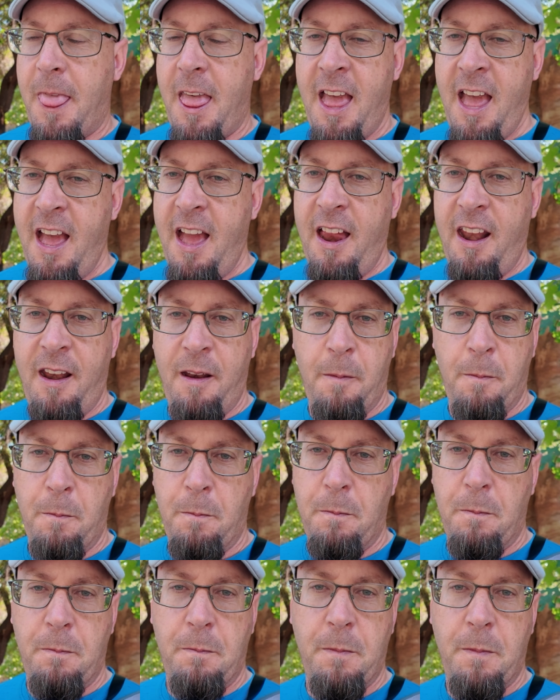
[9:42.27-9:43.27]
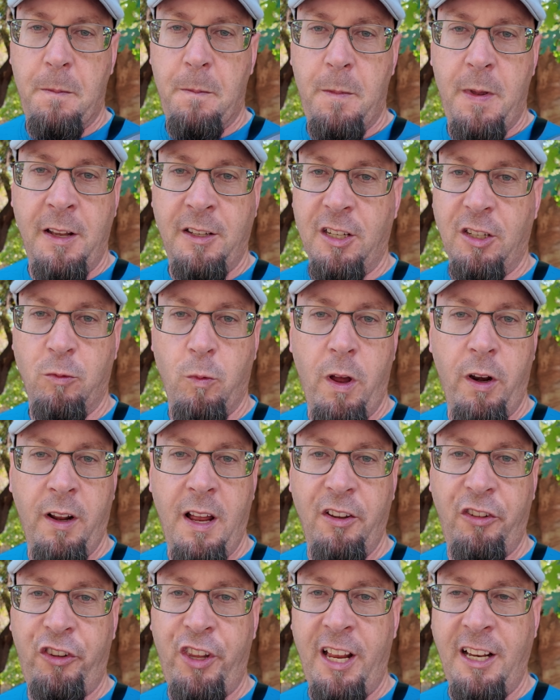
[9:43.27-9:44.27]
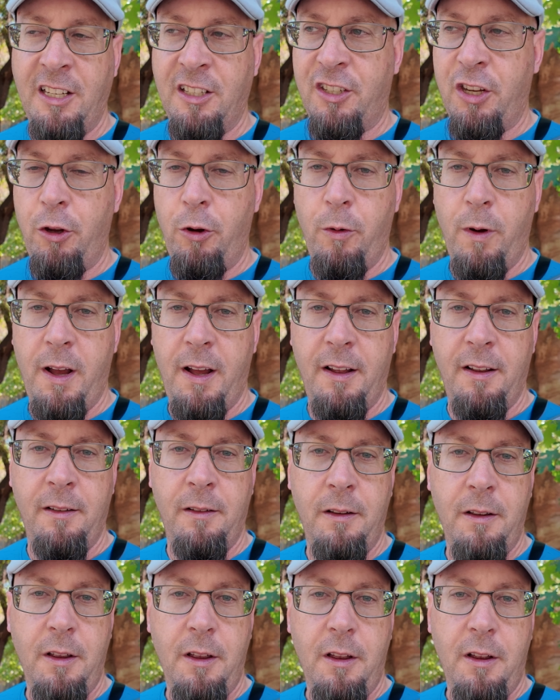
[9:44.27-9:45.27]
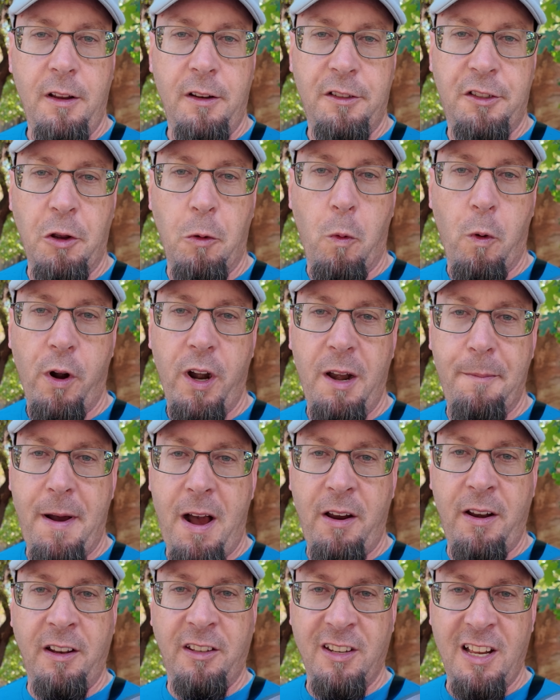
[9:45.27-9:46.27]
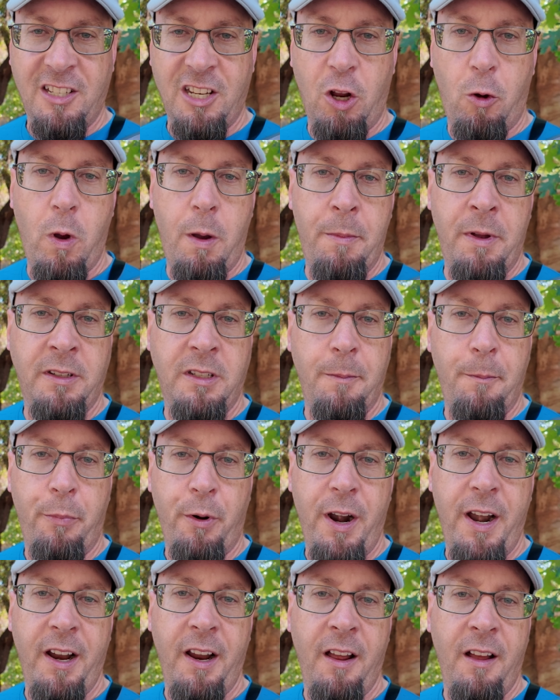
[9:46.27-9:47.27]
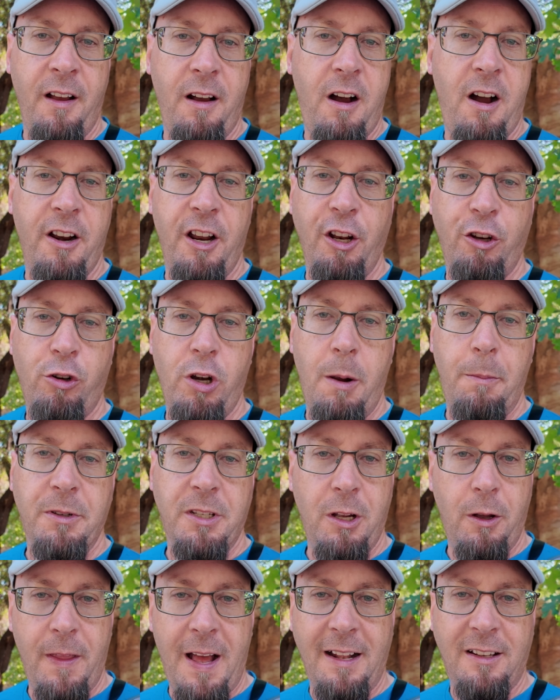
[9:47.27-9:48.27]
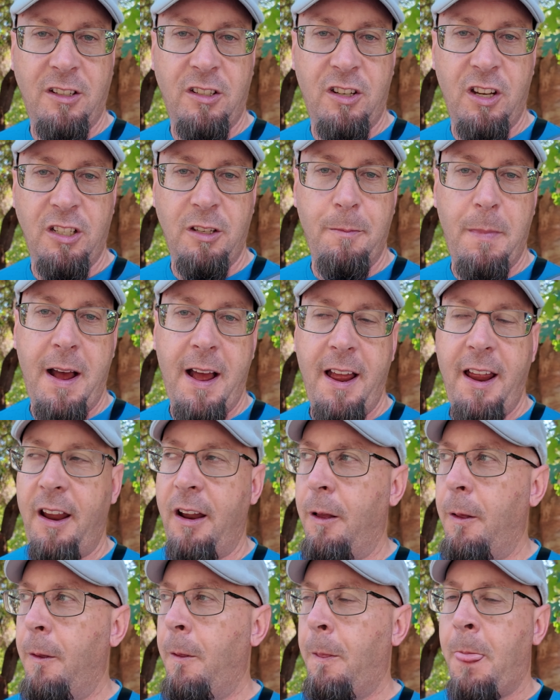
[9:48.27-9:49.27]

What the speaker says: and it's just one less thing to worry about, and it's less equipment to bring on a trip. So that's just my